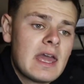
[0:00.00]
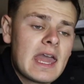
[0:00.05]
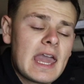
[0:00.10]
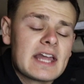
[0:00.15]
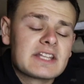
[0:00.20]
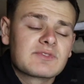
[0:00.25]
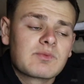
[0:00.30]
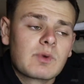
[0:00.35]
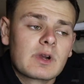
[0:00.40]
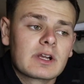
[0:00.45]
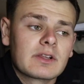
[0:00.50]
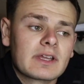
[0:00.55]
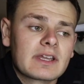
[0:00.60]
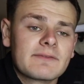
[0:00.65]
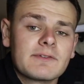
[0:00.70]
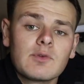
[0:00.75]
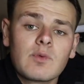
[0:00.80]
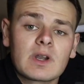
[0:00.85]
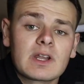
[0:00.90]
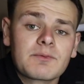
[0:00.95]
It's where, like,
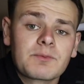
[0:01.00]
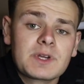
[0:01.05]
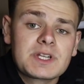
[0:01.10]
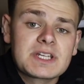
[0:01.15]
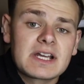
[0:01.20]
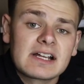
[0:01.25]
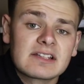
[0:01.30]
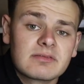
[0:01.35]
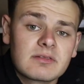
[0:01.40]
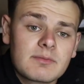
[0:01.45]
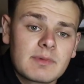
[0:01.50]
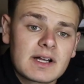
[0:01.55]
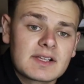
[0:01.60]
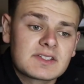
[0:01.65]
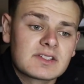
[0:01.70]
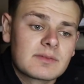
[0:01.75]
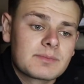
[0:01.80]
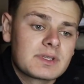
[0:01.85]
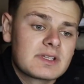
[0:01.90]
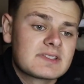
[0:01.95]
if you want to reach out to me about
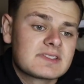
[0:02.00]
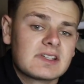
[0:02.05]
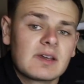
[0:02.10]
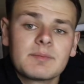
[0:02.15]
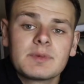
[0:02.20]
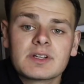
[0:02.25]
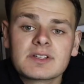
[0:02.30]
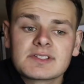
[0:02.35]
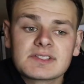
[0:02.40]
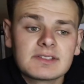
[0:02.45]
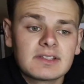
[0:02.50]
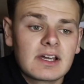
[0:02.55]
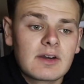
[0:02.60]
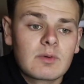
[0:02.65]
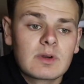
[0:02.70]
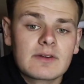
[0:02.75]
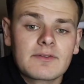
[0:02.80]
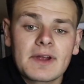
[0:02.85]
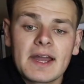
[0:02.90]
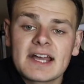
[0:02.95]
something, send me your sled,
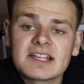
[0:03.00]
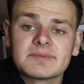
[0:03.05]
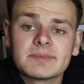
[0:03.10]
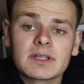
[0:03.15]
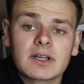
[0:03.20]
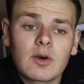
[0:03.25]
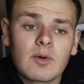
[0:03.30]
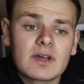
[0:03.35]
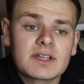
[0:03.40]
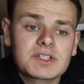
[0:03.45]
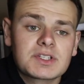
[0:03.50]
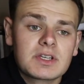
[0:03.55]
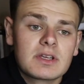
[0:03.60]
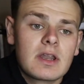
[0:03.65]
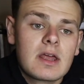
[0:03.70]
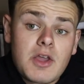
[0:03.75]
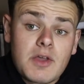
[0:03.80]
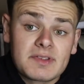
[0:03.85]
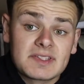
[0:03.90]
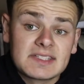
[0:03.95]
whatever, ask me a question,
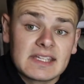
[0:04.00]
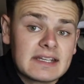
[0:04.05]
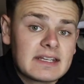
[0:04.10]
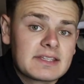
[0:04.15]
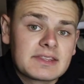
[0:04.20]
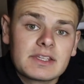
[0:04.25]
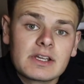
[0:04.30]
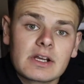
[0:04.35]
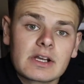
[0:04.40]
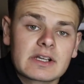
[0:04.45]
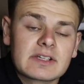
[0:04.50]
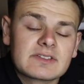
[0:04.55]
send it there.